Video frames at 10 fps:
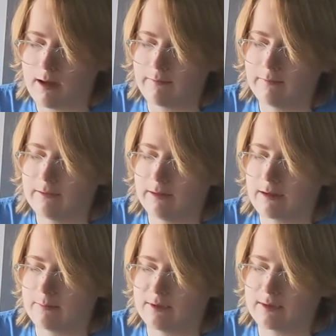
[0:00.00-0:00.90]
I feel
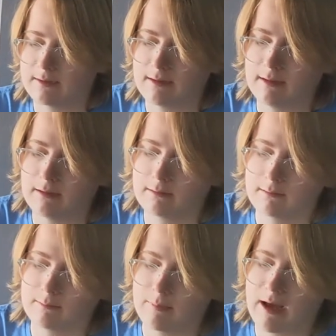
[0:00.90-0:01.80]
like I'm
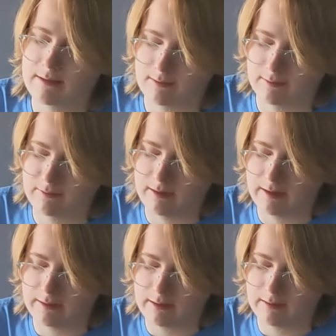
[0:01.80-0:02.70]
succeeding, passing with
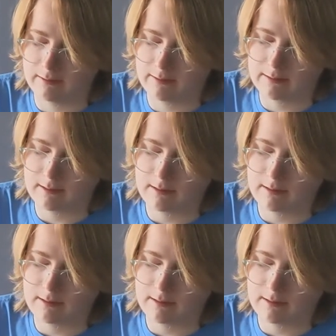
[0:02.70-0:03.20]
flying colors.